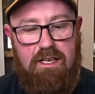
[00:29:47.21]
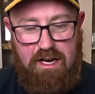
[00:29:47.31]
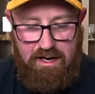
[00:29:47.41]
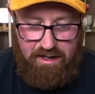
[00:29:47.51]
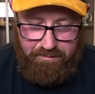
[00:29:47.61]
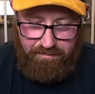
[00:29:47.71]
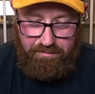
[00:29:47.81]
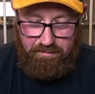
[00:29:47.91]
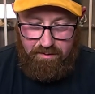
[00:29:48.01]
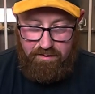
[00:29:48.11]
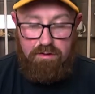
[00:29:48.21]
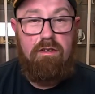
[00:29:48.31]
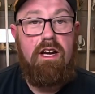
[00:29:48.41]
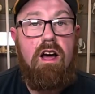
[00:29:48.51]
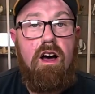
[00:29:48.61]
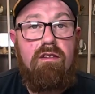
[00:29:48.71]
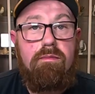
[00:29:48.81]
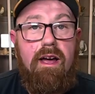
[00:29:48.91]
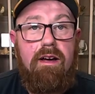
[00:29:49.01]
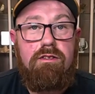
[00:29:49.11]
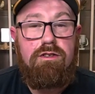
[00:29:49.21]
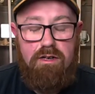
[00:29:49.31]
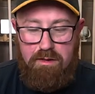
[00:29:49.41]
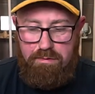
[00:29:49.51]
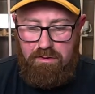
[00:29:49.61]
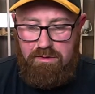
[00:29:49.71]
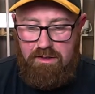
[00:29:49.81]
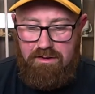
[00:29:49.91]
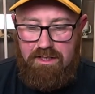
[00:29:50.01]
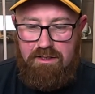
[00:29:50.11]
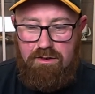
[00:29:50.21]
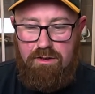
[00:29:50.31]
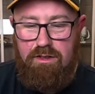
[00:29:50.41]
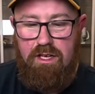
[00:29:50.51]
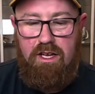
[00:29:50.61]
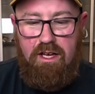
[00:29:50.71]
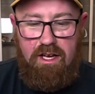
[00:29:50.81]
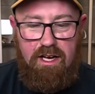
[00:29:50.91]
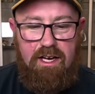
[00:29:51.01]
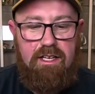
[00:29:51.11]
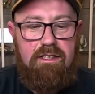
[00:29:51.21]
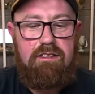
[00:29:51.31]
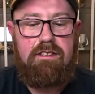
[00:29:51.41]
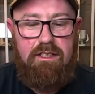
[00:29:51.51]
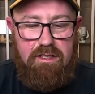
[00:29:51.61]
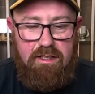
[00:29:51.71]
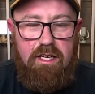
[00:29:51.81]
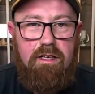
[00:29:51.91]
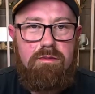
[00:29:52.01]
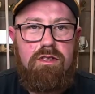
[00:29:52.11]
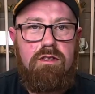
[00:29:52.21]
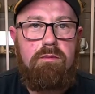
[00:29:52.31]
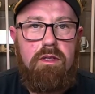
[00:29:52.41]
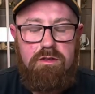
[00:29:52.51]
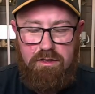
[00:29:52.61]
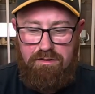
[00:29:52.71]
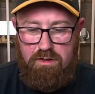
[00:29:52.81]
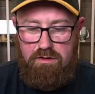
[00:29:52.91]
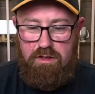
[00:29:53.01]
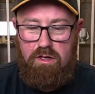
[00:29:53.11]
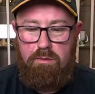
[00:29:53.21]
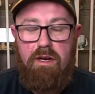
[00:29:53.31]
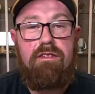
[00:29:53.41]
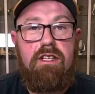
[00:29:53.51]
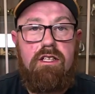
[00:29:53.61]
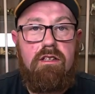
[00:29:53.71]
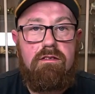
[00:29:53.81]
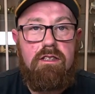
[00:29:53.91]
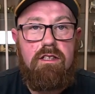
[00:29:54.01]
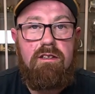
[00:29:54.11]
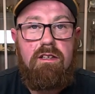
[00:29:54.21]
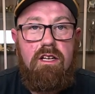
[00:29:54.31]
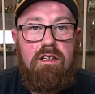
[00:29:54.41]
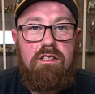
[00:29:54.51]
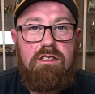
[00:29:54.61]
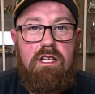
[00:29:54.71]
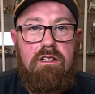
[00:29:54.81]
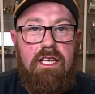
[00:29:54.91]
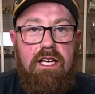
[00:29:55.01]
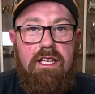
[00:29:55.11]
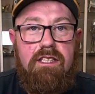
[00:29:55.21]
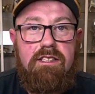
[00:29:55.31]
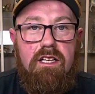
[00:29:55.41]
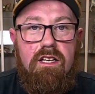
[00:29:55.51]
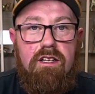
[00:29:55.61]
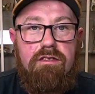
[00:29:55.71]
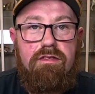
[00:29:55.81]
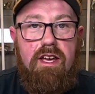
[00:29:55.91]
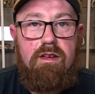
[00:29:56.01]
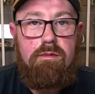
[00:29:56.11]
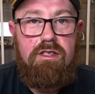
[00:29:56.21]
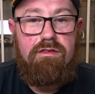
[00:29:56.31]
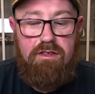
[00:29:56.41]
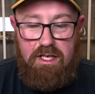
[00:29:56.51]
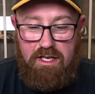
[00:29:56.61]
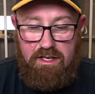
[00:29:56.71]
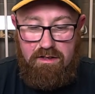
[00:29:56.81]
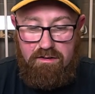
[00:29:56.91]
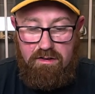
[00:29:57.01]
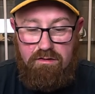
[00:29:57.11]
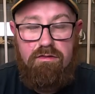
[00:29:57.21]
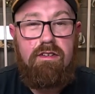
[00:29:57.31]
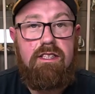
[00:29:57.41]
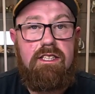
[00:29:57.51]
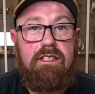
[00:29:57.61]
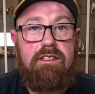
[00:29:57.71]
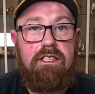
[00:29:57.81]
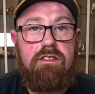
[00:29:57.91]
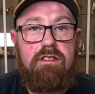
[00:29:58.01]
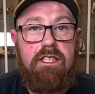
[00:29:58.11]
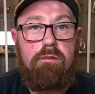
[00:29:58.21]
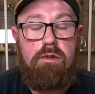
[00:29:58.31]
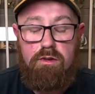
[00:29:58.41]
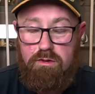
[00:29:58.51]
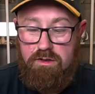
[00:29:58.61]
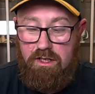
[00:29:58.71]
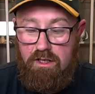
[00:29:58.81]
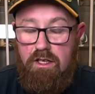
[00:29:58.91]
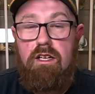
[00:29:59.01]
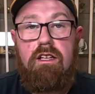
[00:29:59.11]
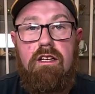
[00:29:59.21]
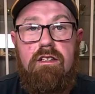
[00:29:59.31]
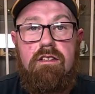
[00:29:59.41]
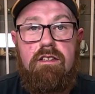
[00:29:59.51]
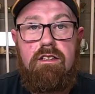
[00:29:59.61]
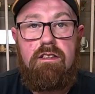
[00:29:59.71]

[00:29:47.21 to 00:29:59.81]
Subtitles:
3.5 pound of trigger pulls on this gun, and I'm sure most of you all know, but if you don't know, Zolis are famous for their fantastic trigger pulls, and